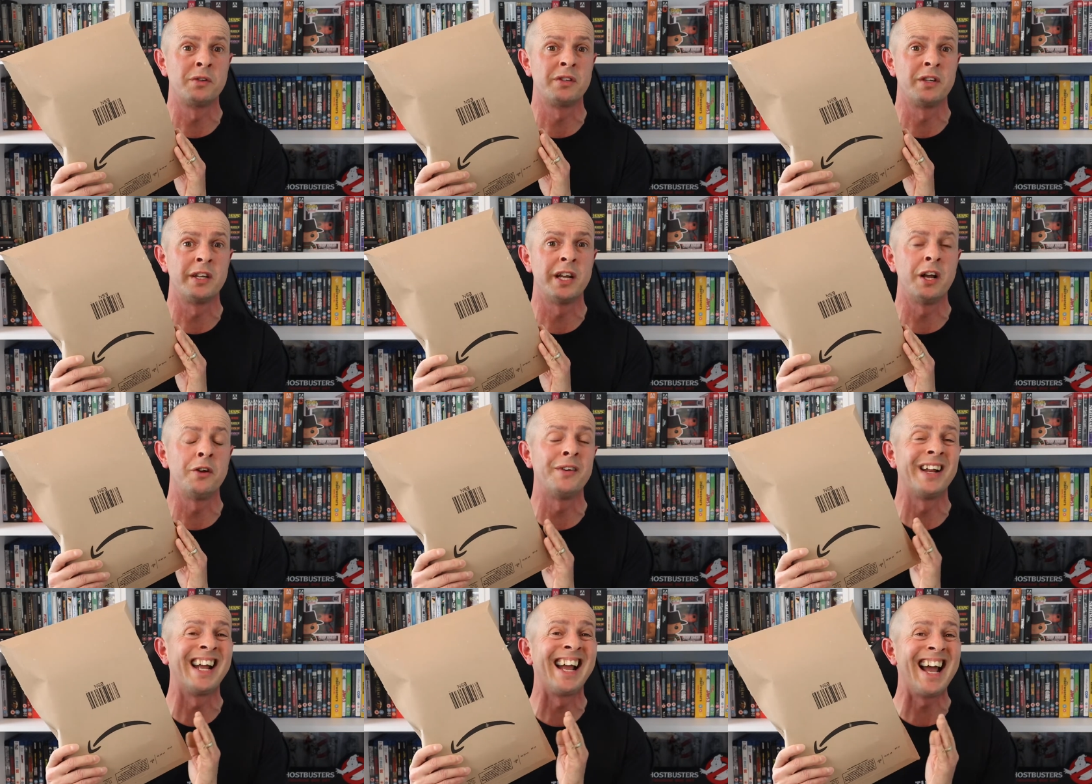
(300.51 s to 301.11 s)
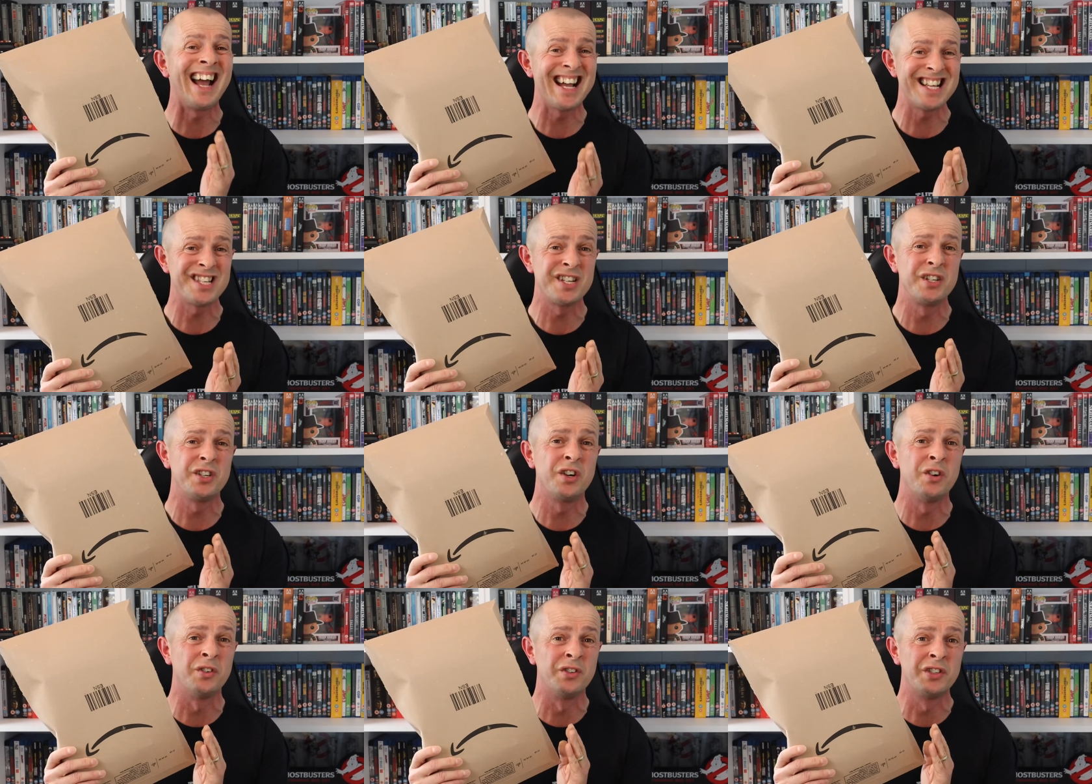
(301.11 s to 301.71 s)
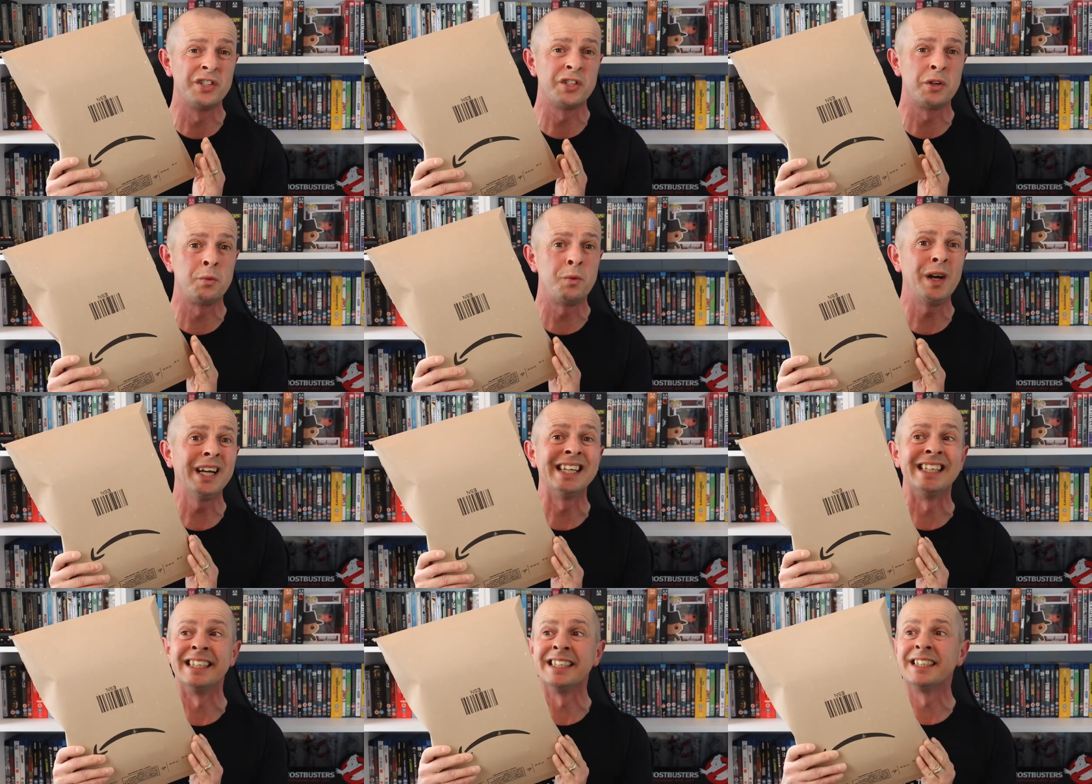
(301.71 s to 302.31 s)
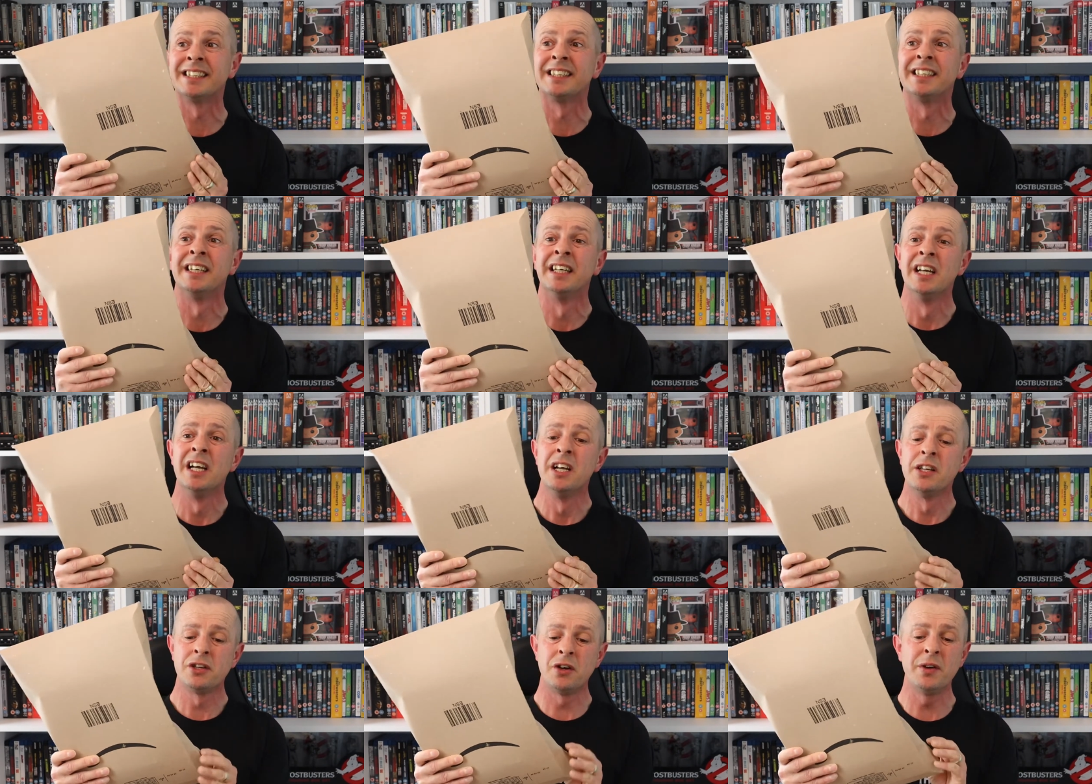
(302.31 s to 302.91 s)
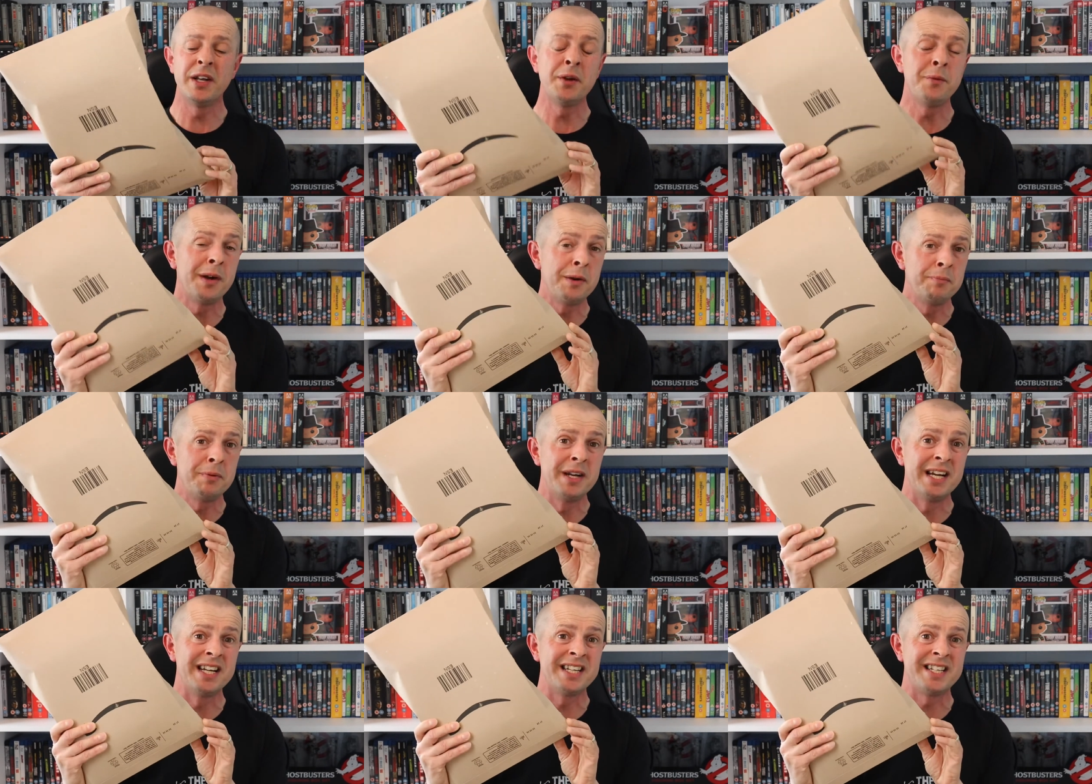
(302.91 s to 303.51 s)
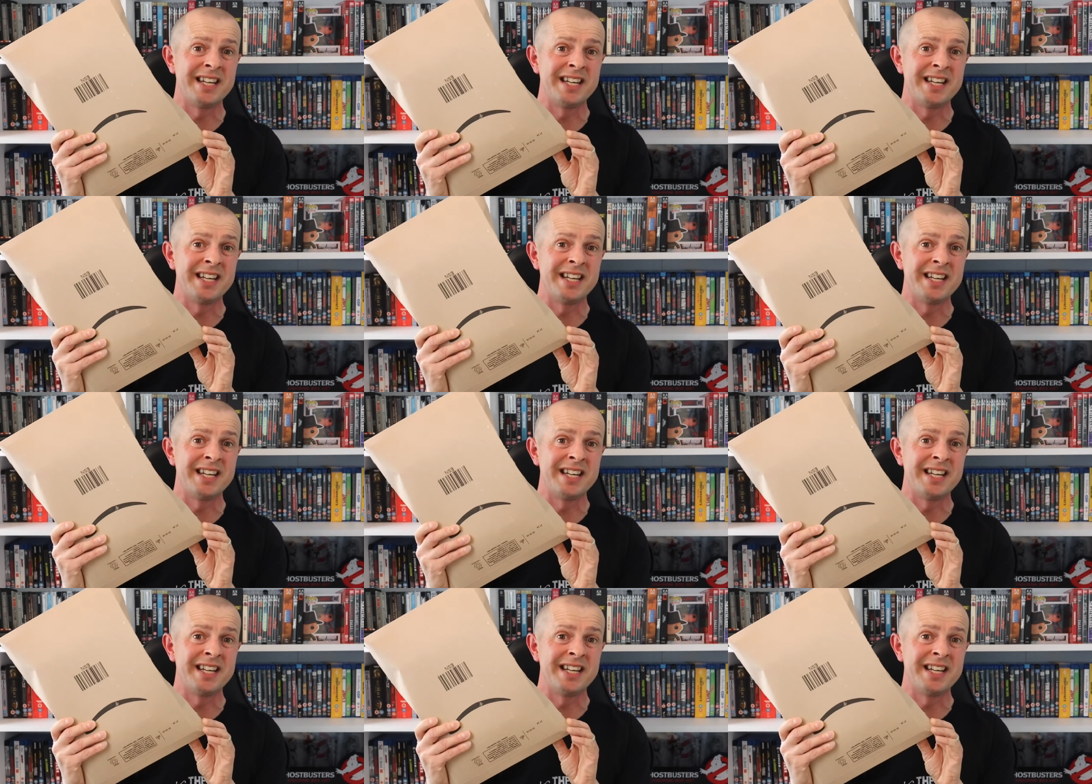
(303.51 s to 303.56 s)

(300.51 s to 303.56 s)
to know that it hasn't gone to waste. So I'm going to open this